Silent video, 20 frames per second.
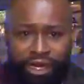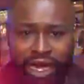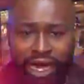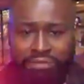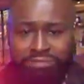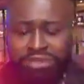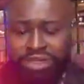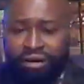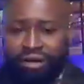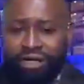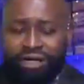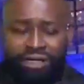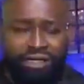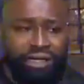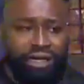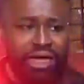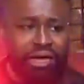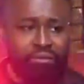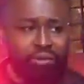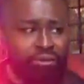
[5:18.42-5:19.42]
I'm sorry,
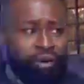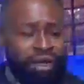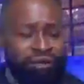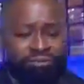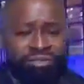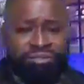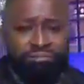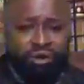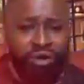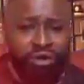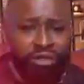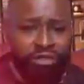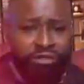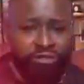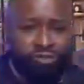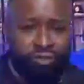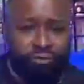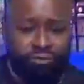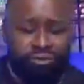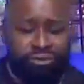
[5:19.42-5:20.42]
uh, we were having some audio
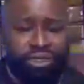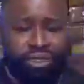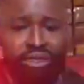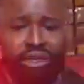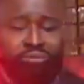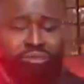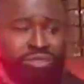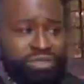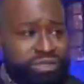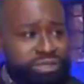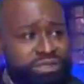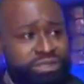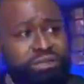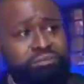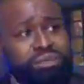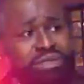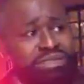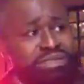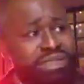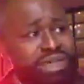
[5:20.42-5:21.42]
troubles there. I was
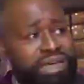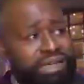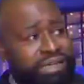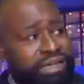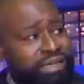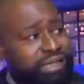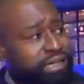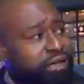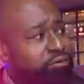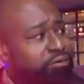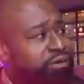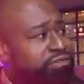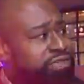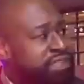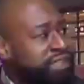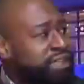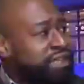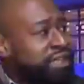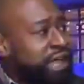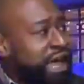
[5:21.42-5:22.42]
simply saying that we've
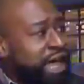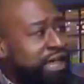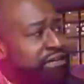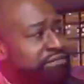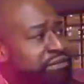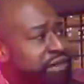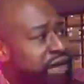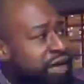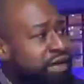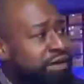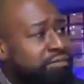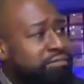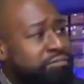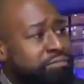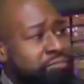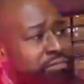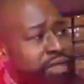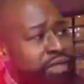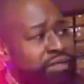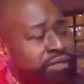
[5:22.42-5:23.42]
seen a lot of um,
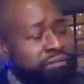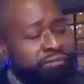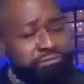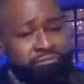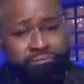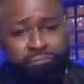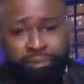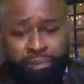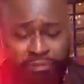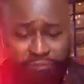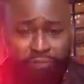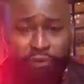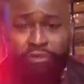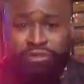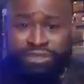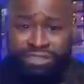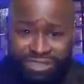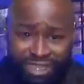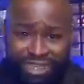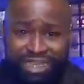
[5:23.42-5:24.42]
folks
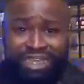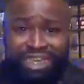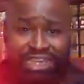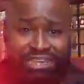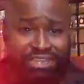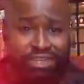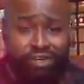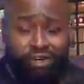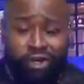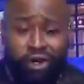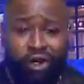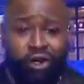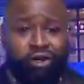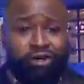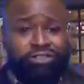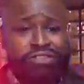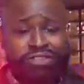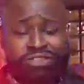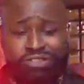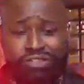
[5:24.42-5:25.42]
sitting in their
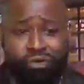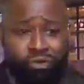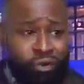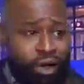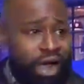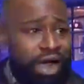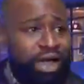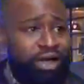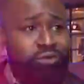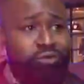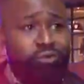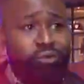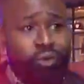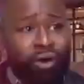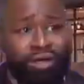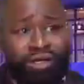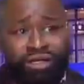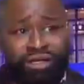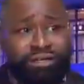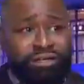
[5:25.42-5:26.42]
cars just crying,
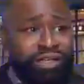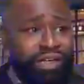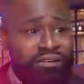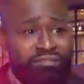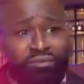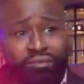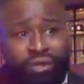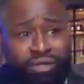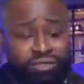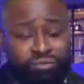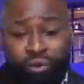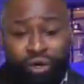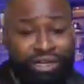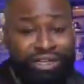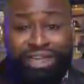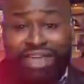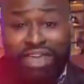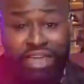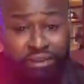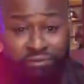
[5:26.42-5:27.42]
wanting their loved one, wanting
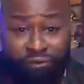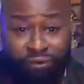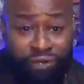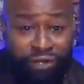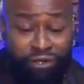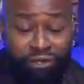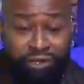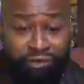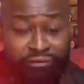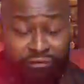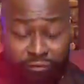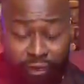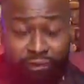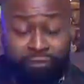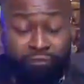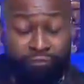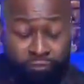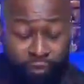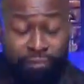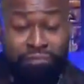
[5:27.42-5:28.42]
to hear for their, from,
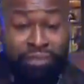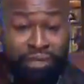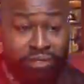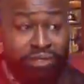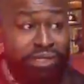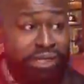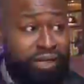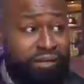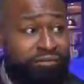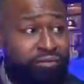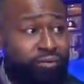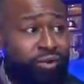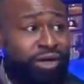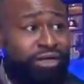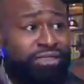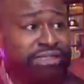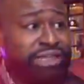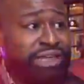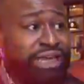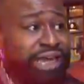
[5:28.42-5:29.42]
from their loved
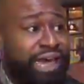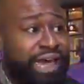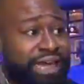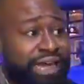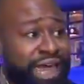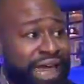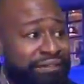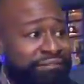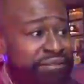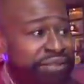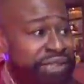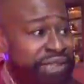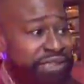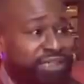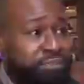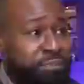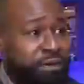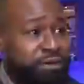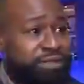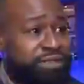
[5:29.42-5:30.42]
ones, and haven't
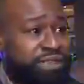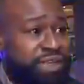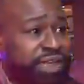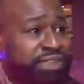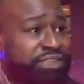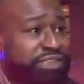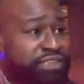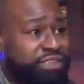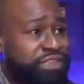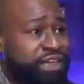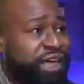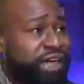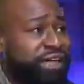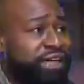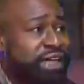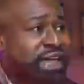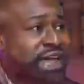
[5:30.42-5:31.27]
experienced that just yet.